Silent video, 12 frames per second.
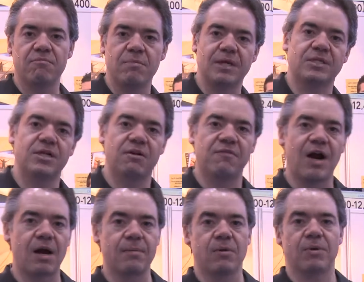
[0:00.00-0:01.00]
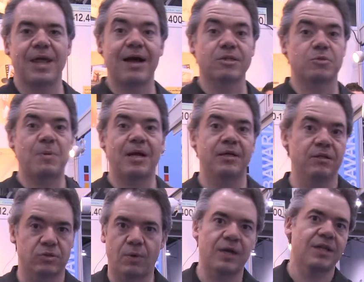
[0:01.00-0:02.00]
mixing environment without
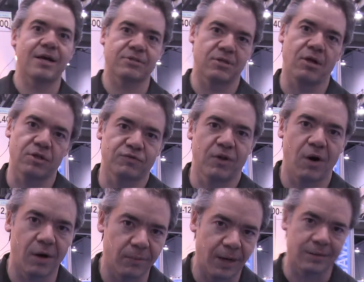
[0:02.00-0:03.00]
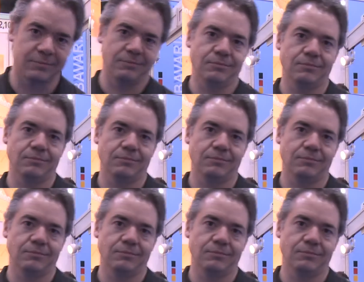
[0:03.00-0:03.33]
spending $20,000 for the hardware.